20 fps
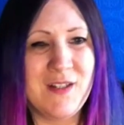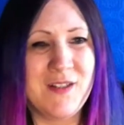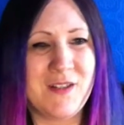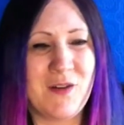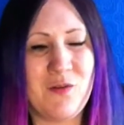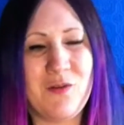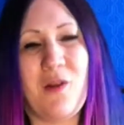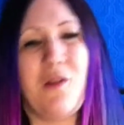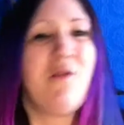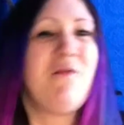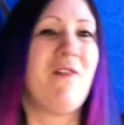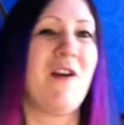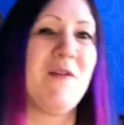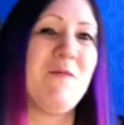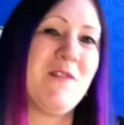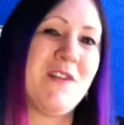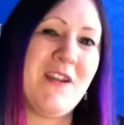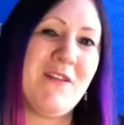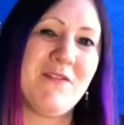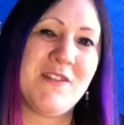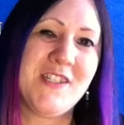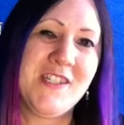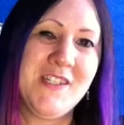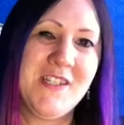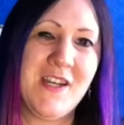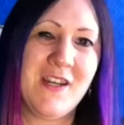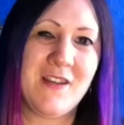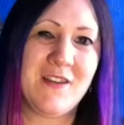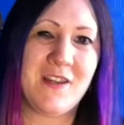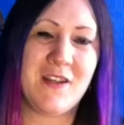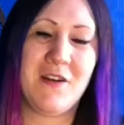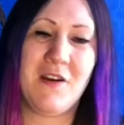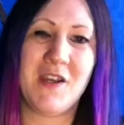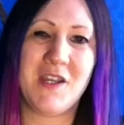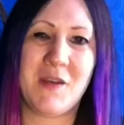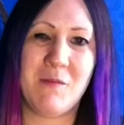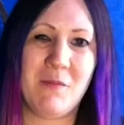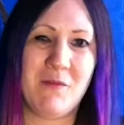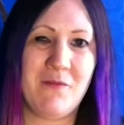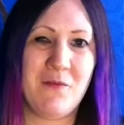Although the framer had never seen anything like
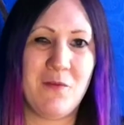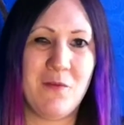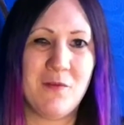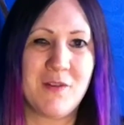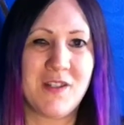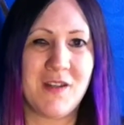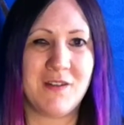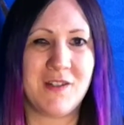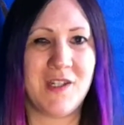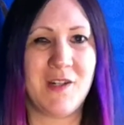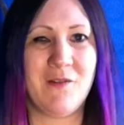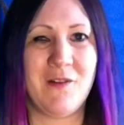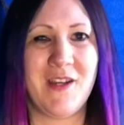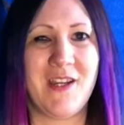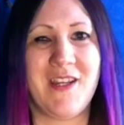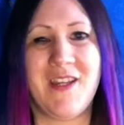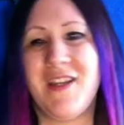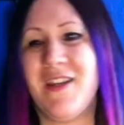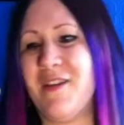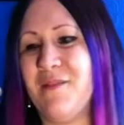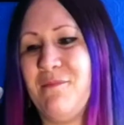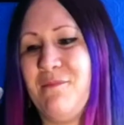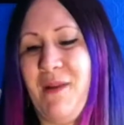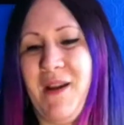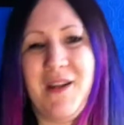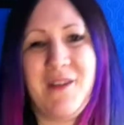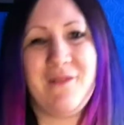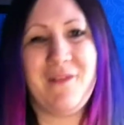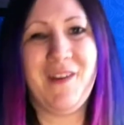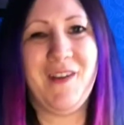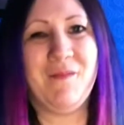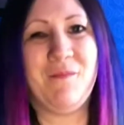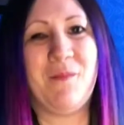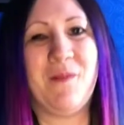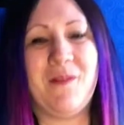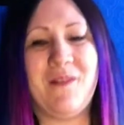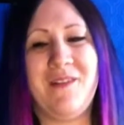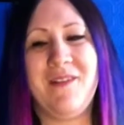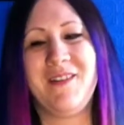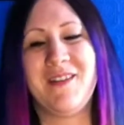it before, so I don't know what he made of it,
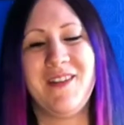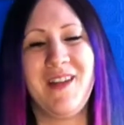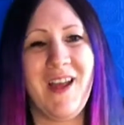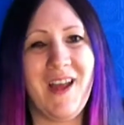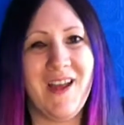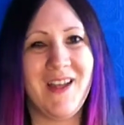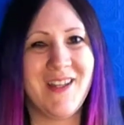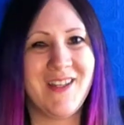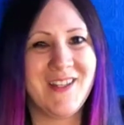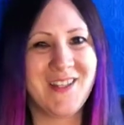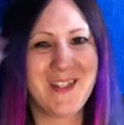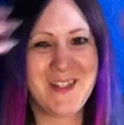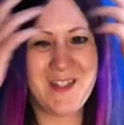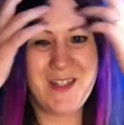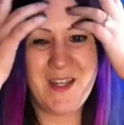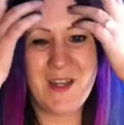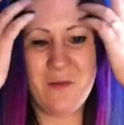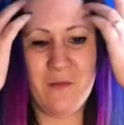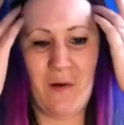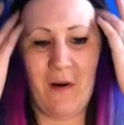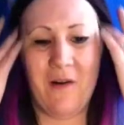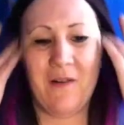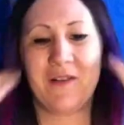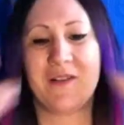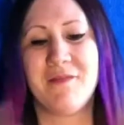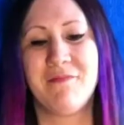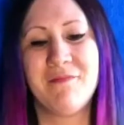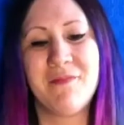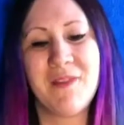but yeah, it worked.